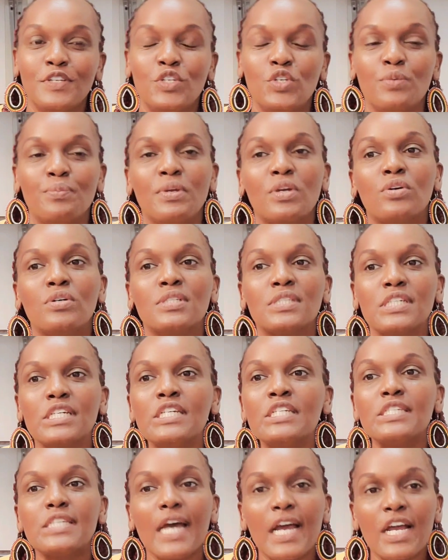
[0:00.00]
video, because
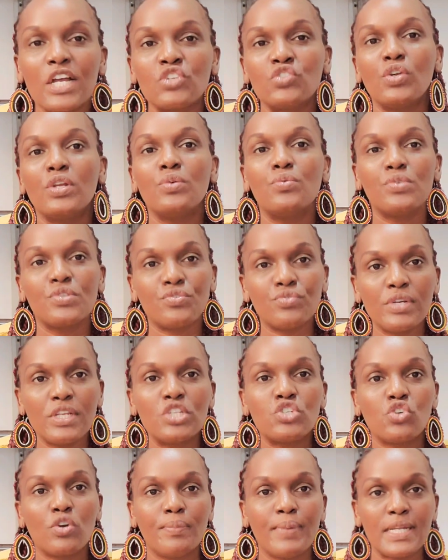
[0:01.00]
it actually was
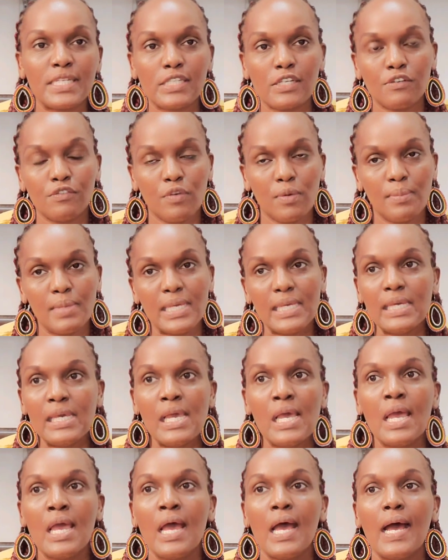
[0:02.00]
really traumatic for me.
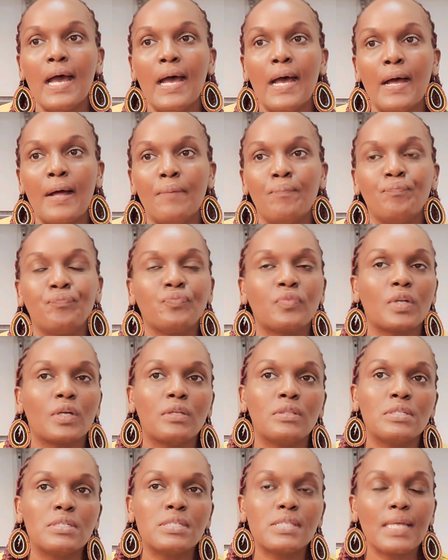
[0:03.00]

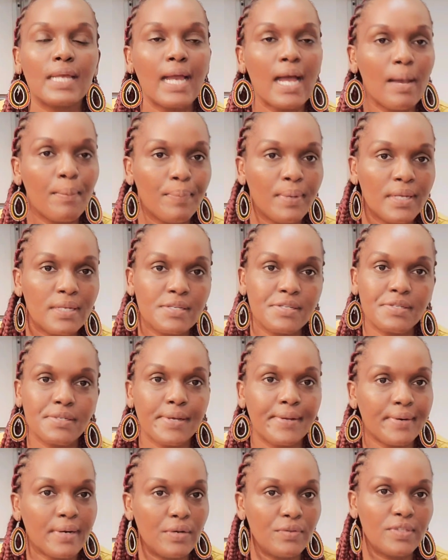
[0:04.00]
This thing happened
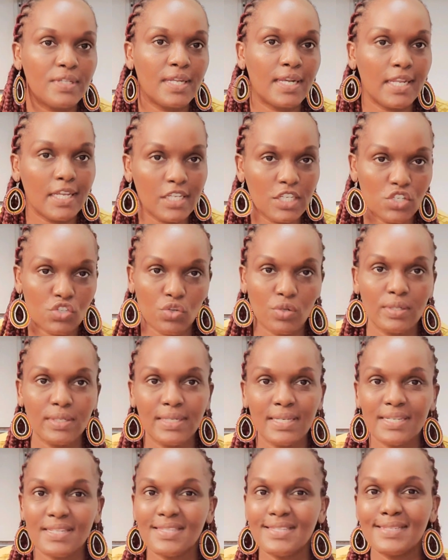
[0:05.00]
around the Lekki toll
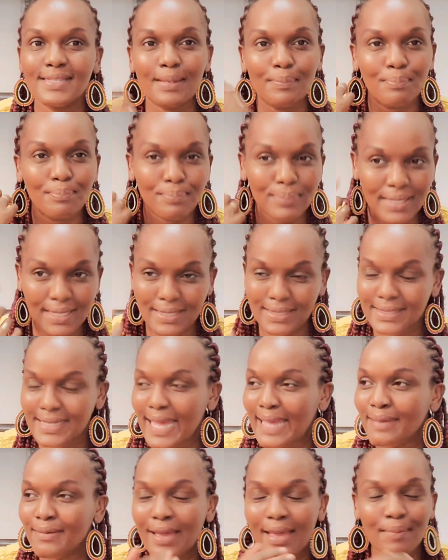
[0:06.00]
gate. This is a place
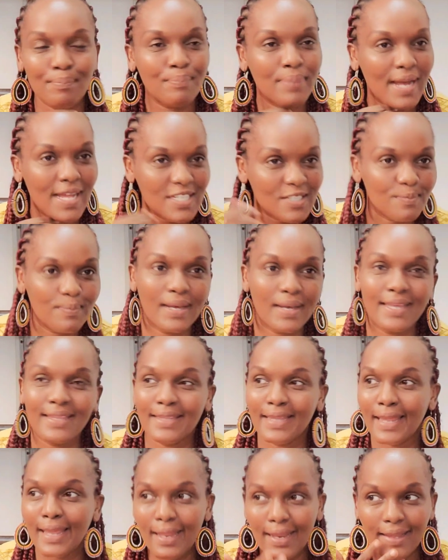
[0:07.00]
I pass
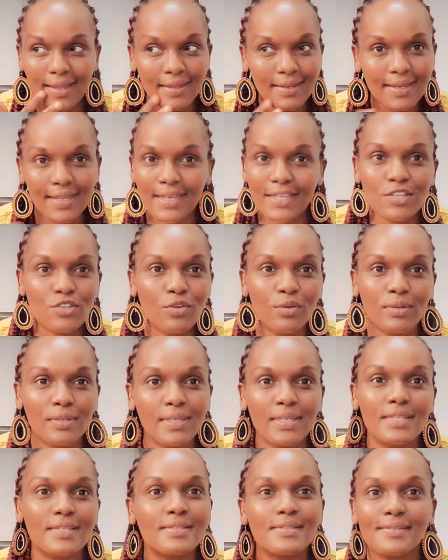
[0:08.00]
by the Lekki toll
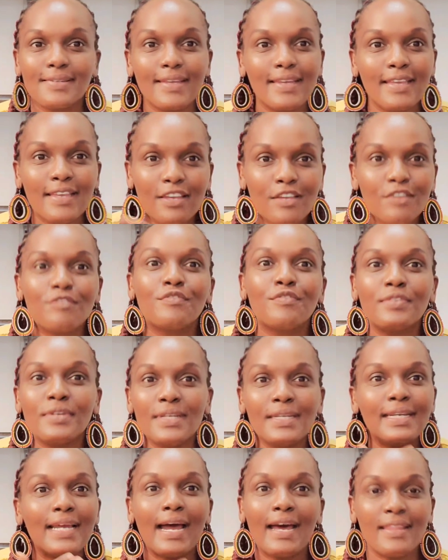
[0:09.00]
gate
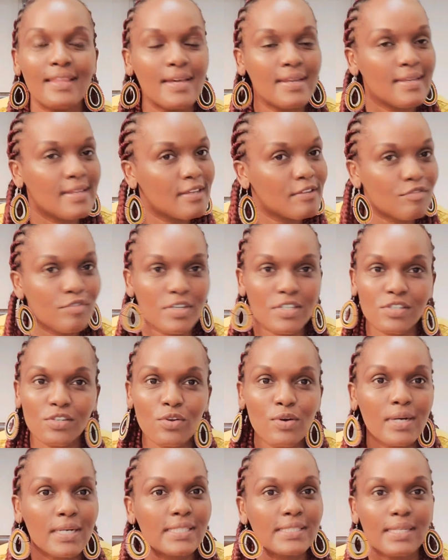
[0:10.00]
every other day for as
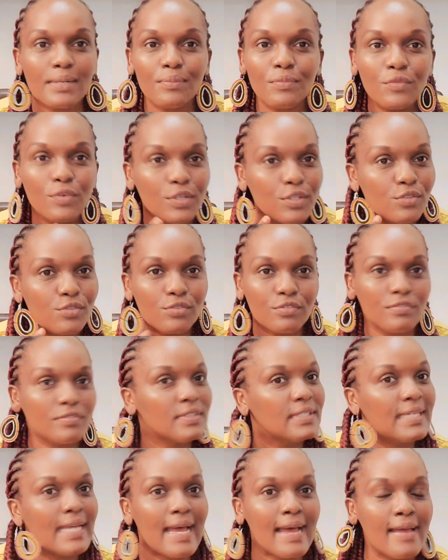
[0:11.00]
long as I'm going to
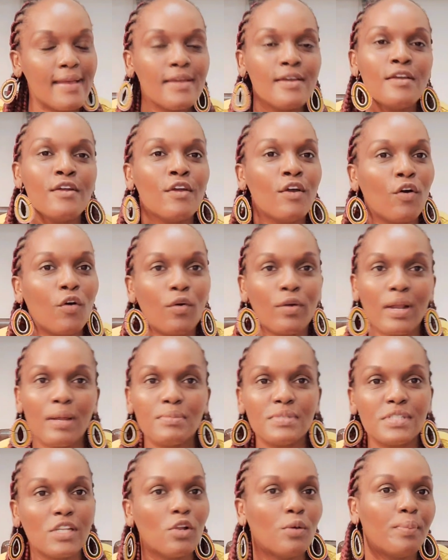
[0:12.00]
VI or
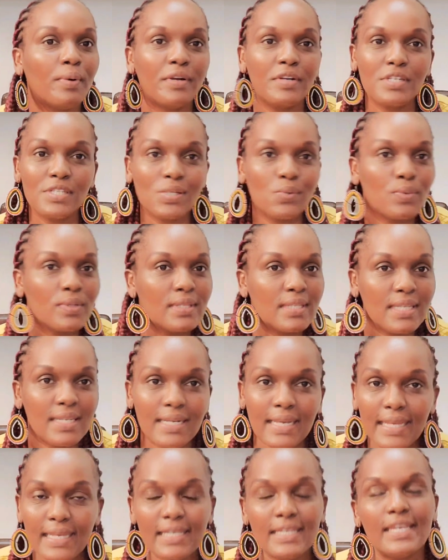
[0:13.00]
I'm still operating
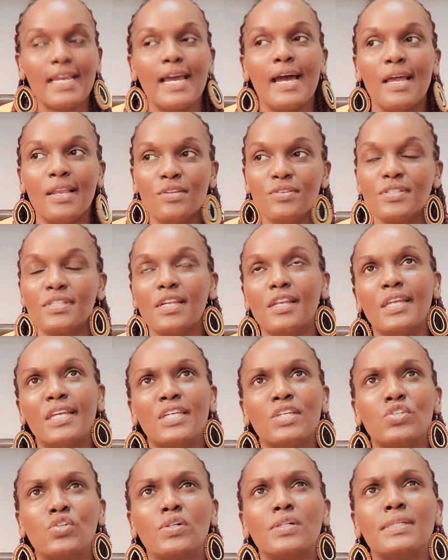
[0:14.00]
within Lekki. I'll use the
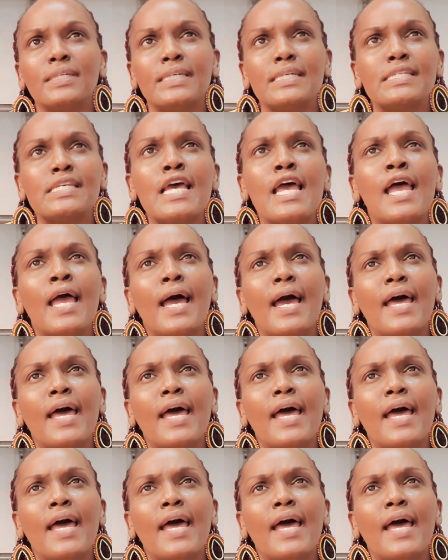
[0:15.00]
Lekki toll gate.